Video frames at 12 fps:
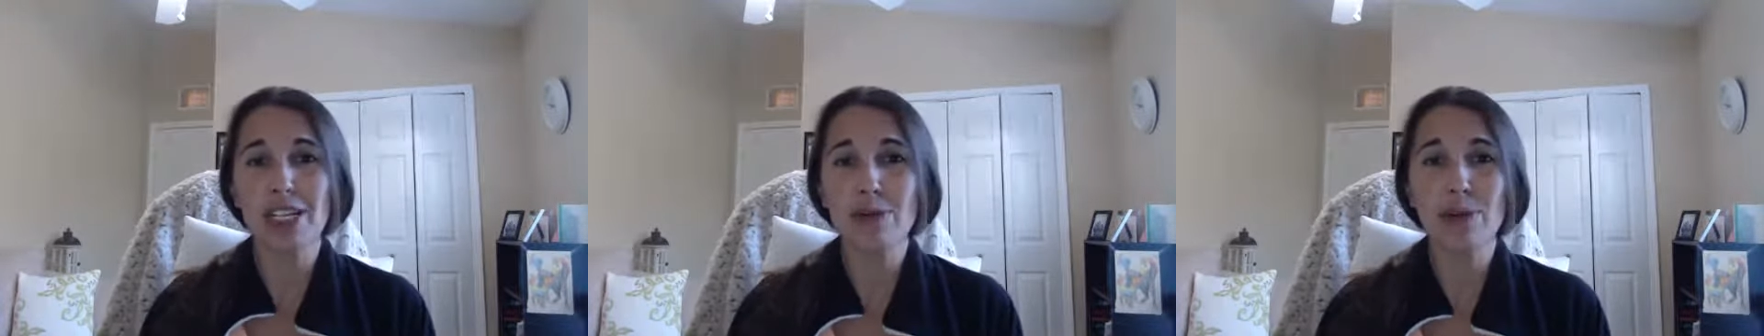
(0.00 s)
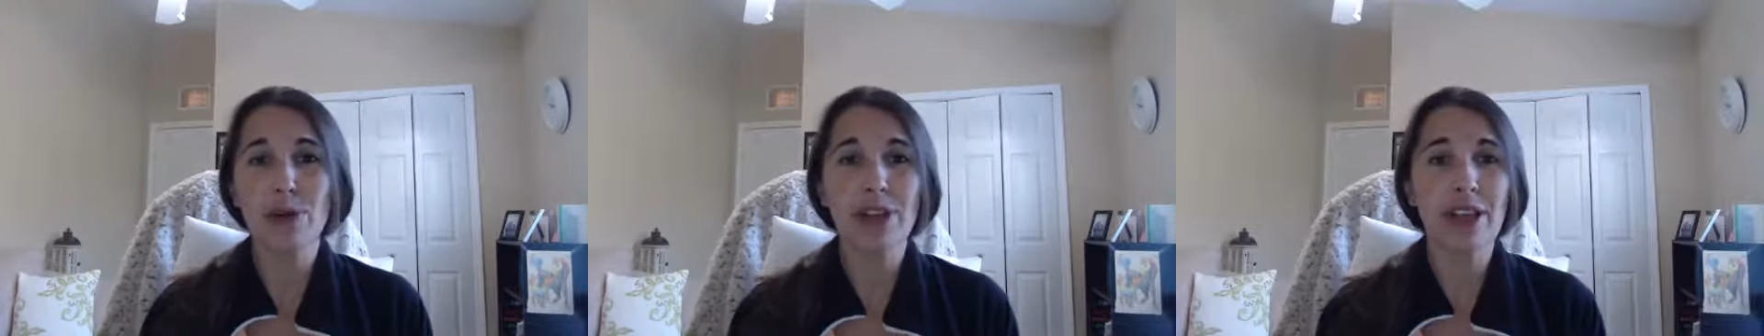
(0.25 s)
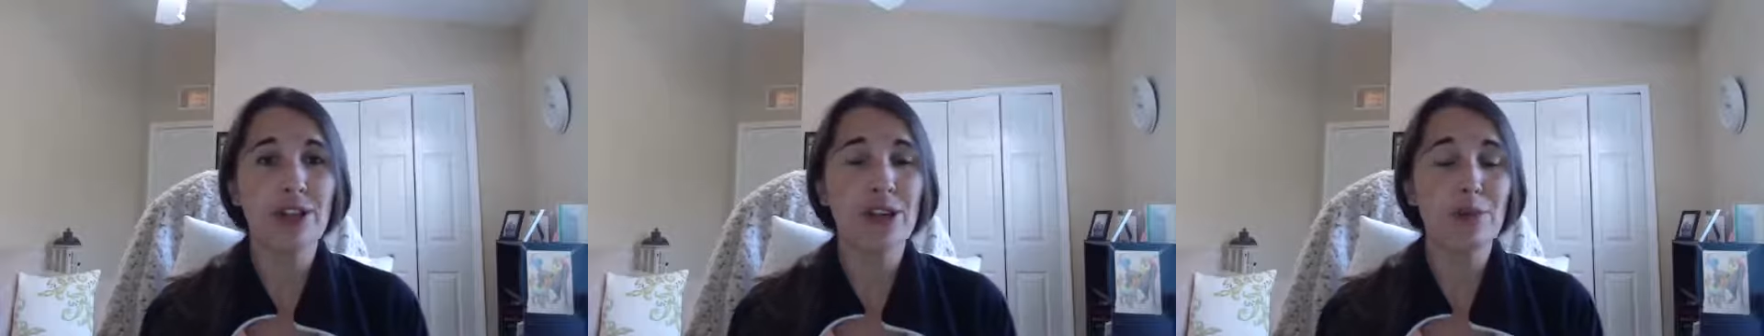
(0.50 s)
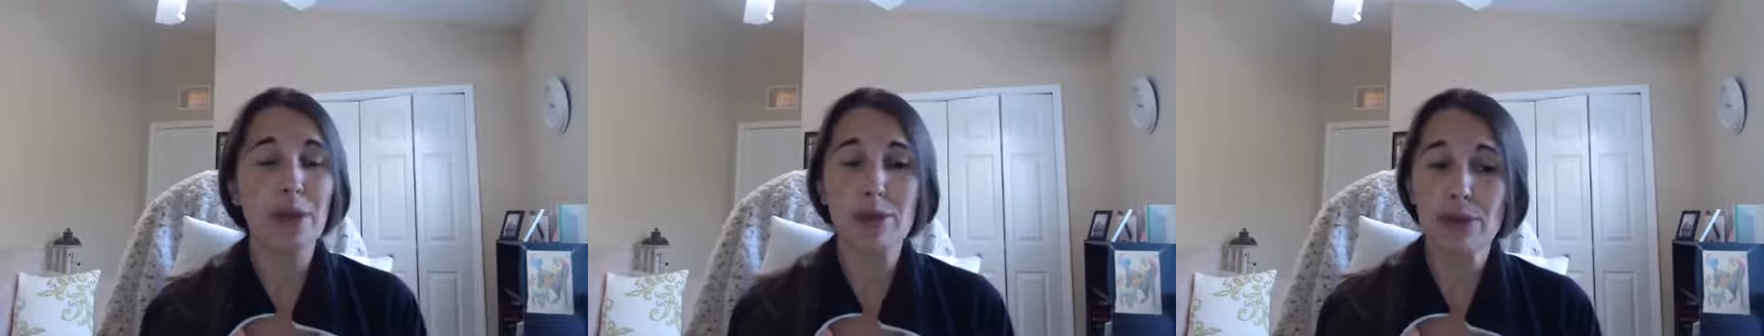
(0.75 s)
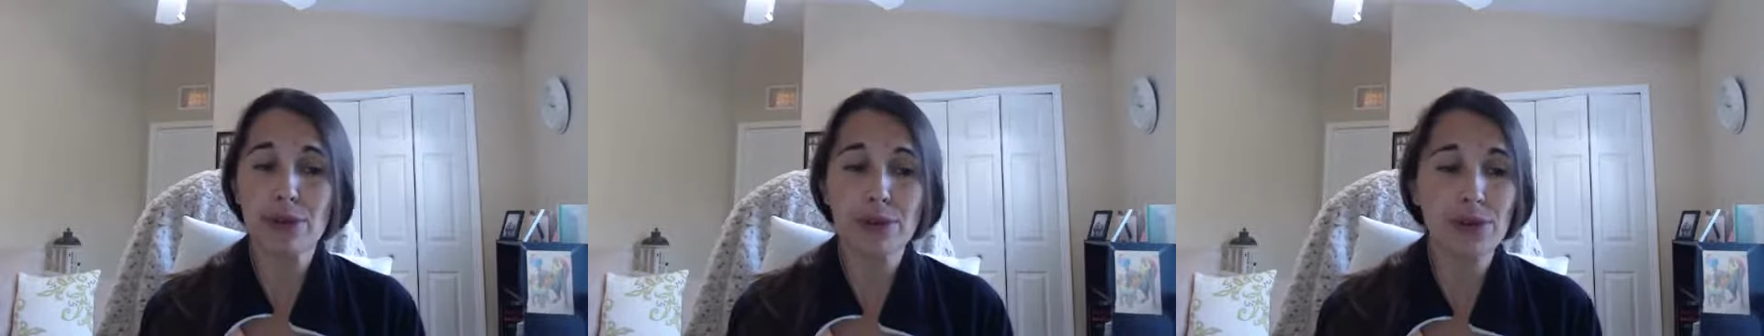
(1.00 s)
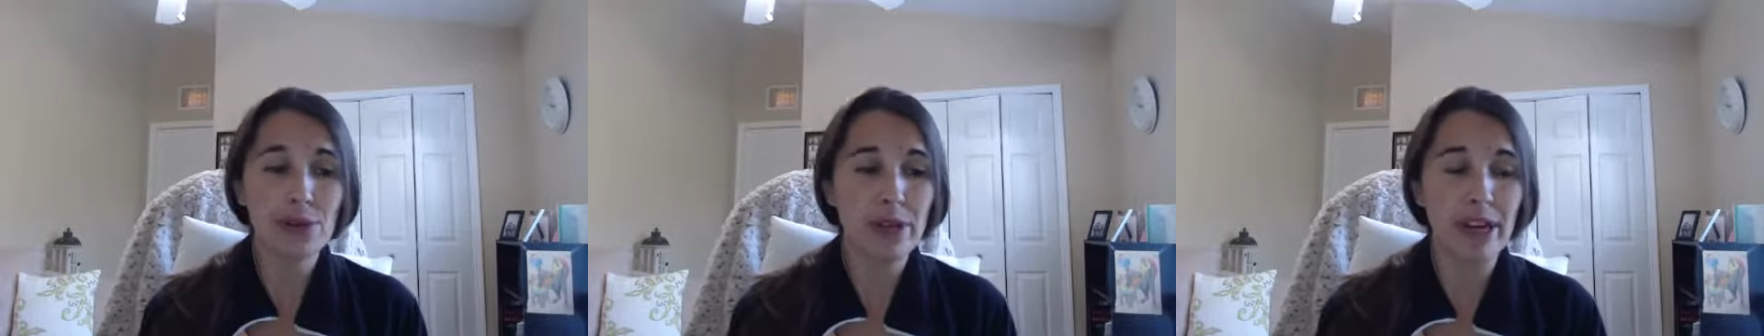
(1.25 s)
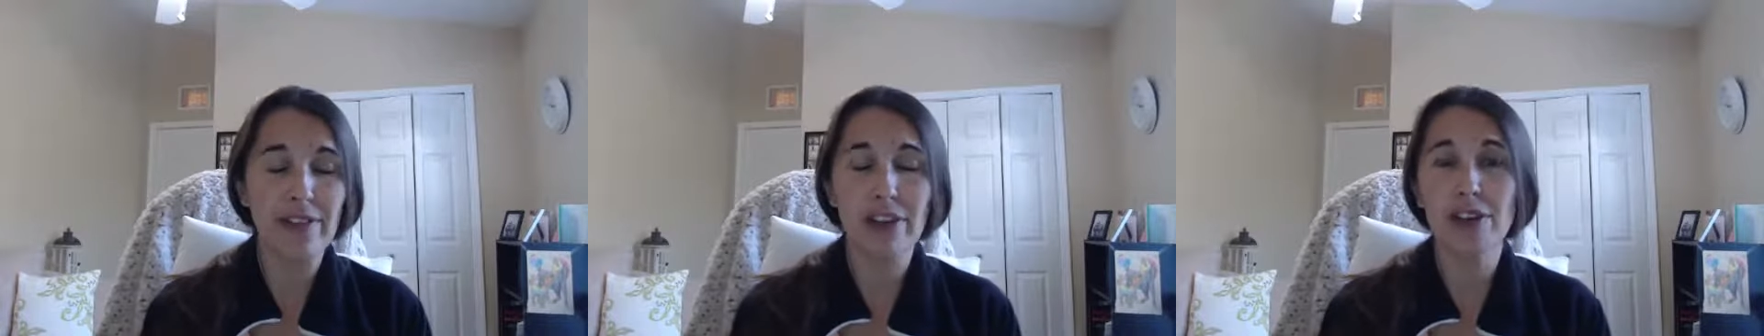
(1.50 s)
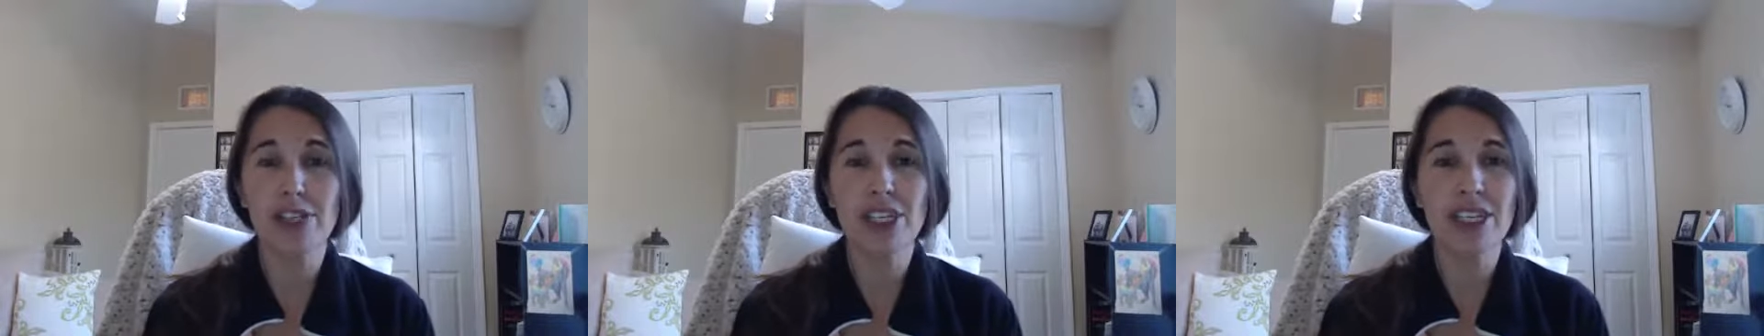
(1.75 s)
explore that there are people who do life
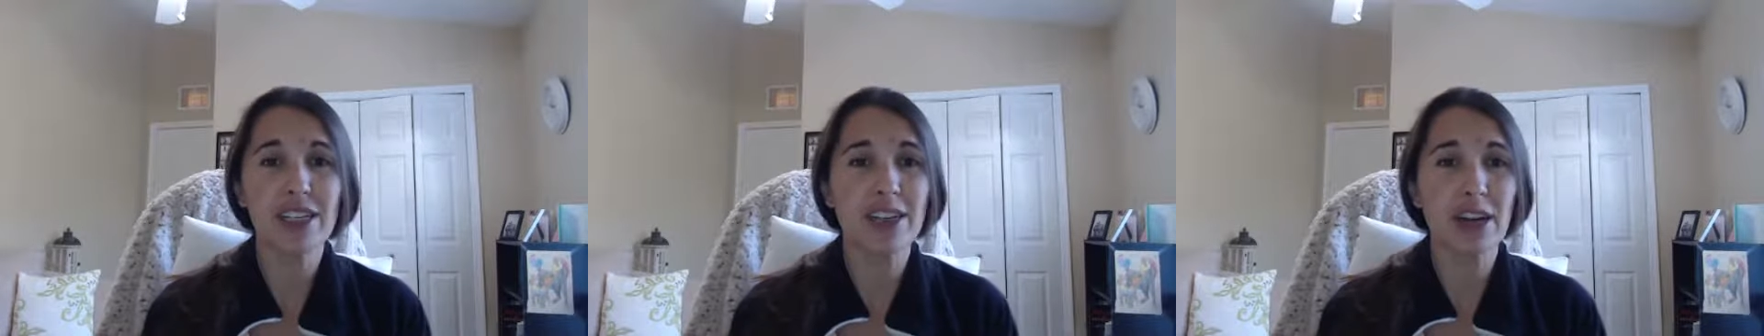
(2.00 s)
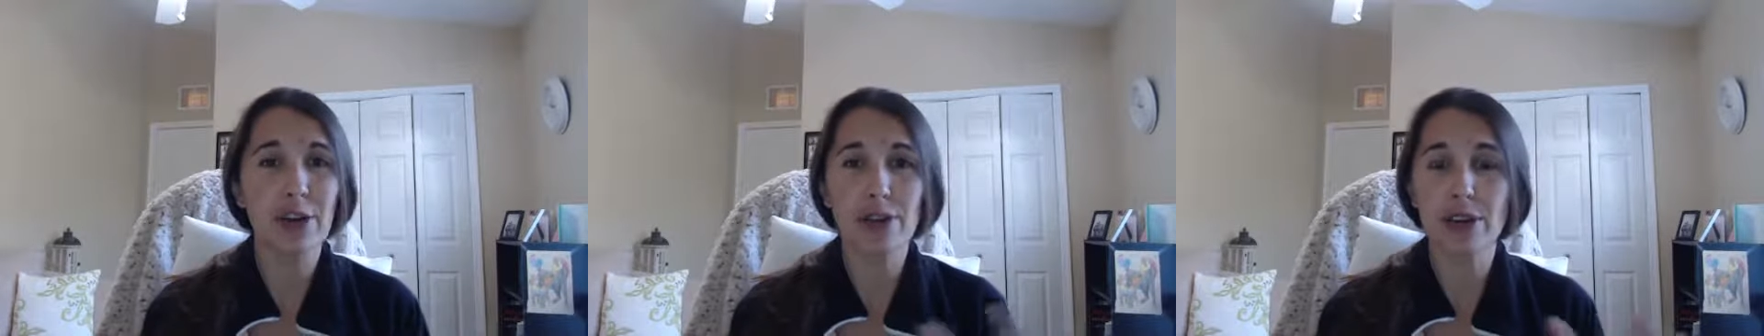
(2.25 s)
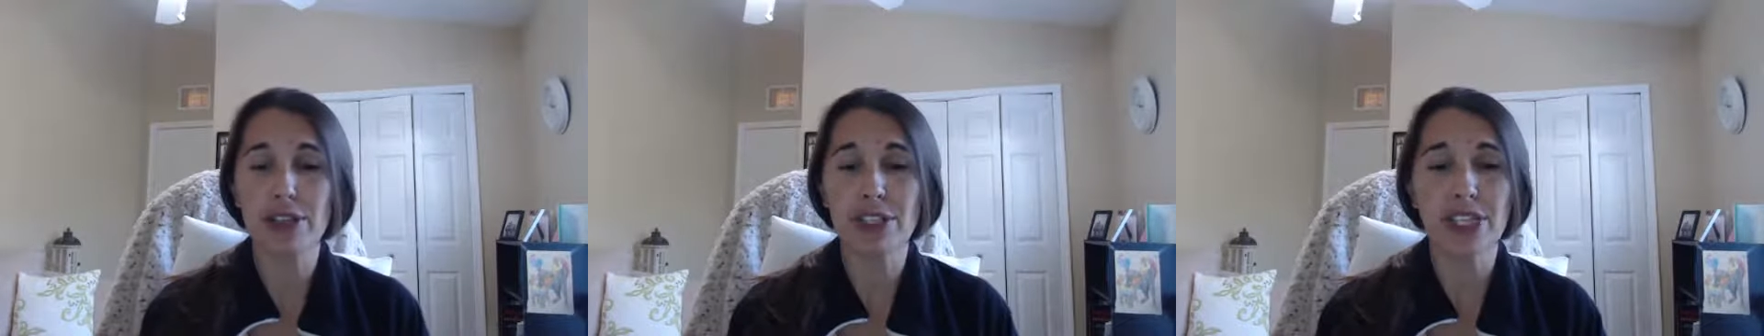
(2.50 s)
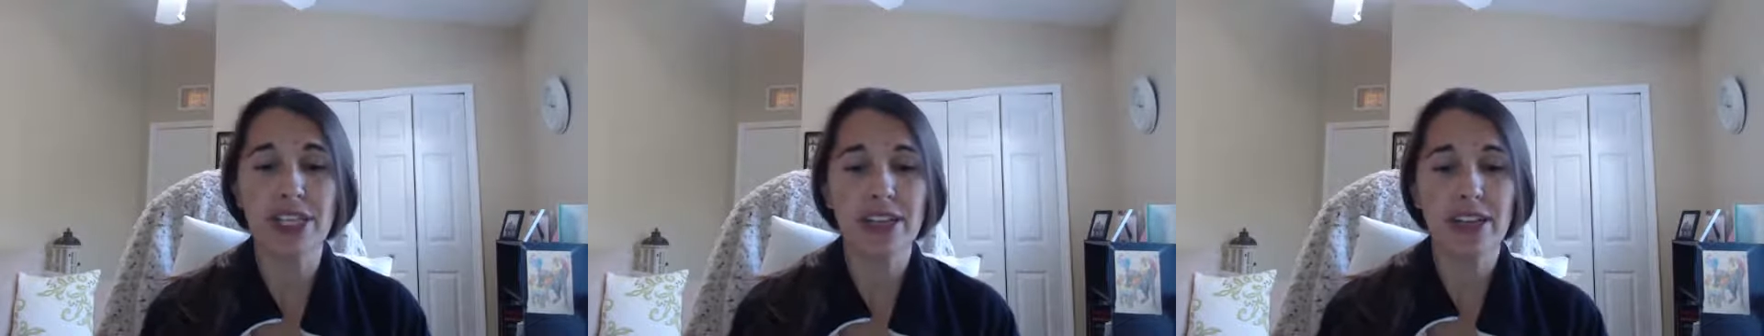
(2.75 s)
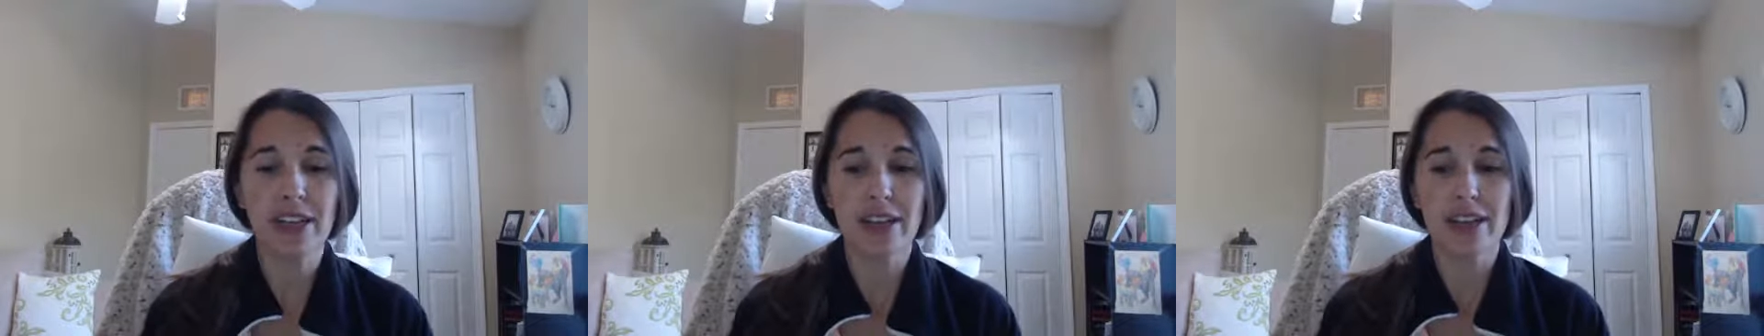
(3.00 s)
coaching and health coaching